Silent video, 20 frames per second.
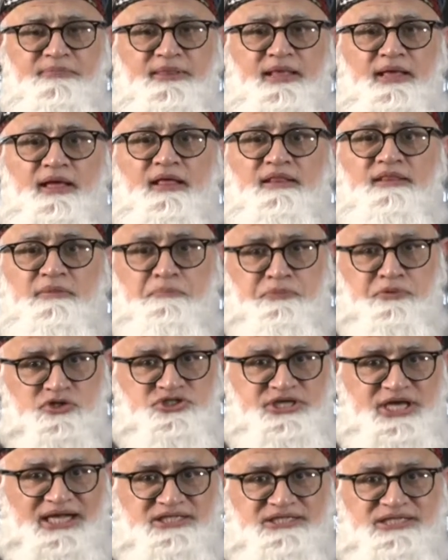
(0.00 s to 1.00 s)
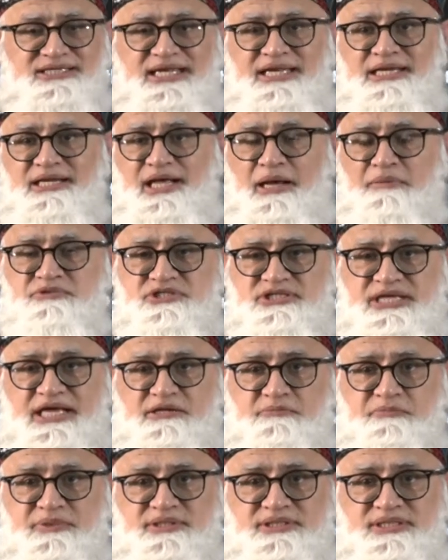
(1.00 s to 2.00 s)
the projected income
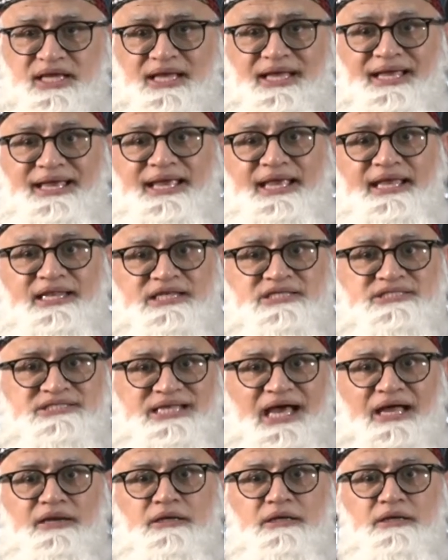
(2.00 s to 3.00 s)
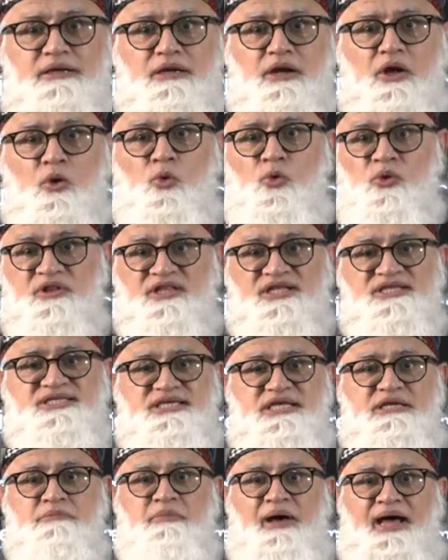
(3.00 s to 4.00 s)
statement, it is done with this
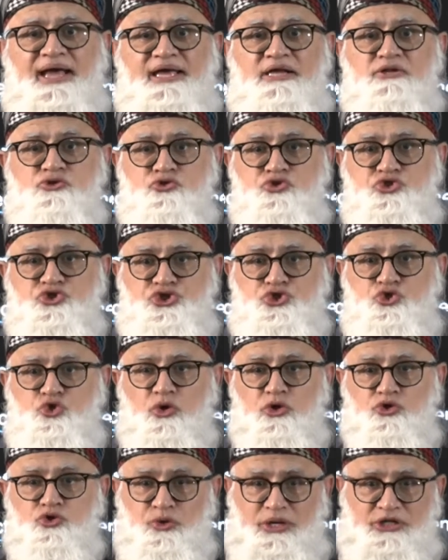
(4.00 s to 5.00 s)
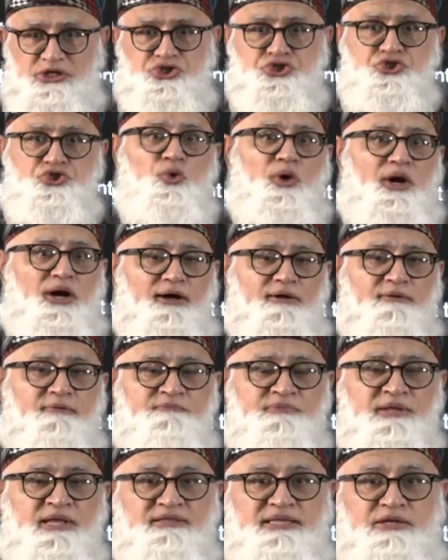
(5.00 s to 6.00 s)
in mind to ensure
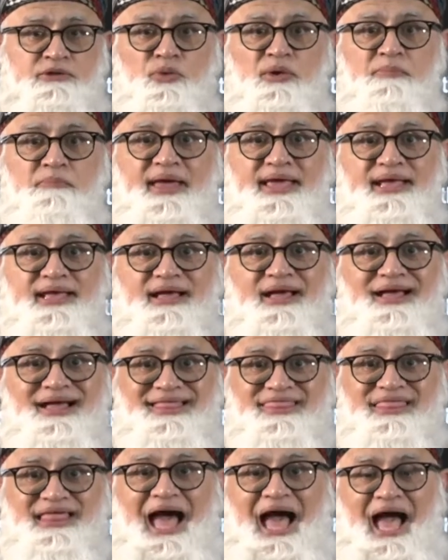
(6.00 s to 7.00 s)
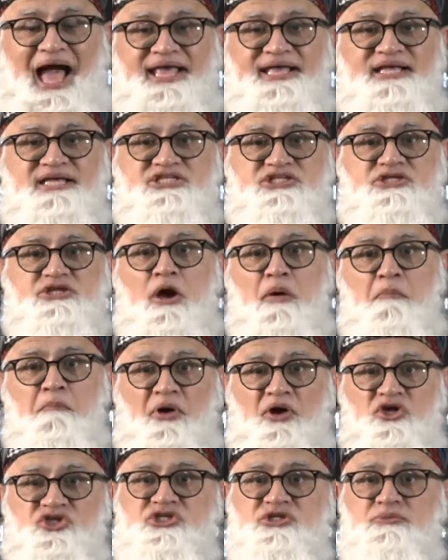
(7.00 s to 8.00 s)
that we make the highest
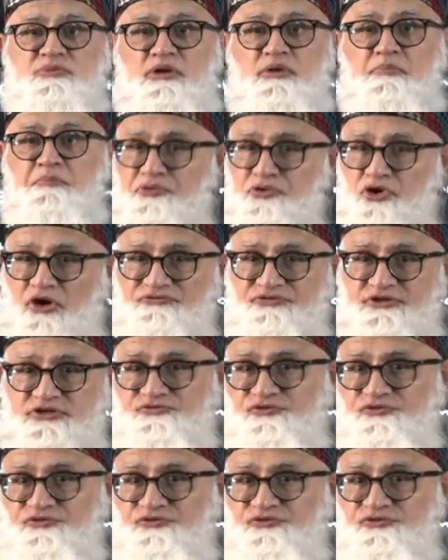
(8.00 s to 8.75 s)
possible profit for